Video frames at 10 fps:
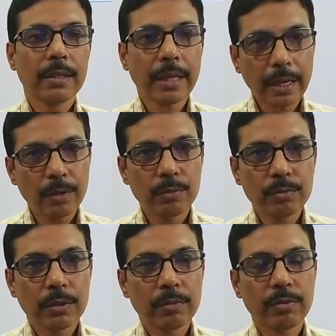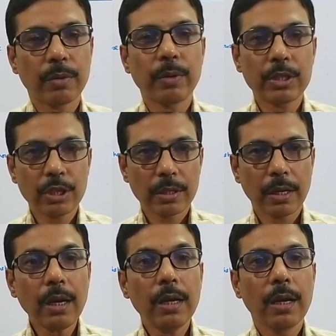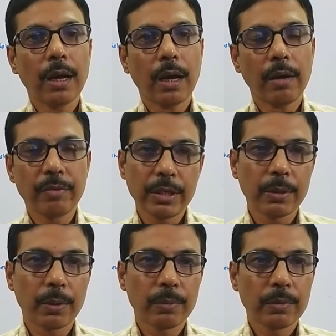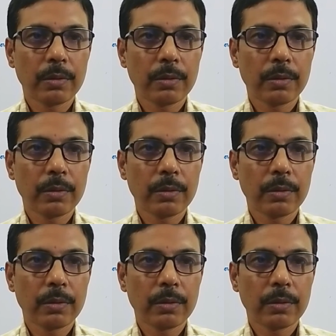Thank you for watching the video.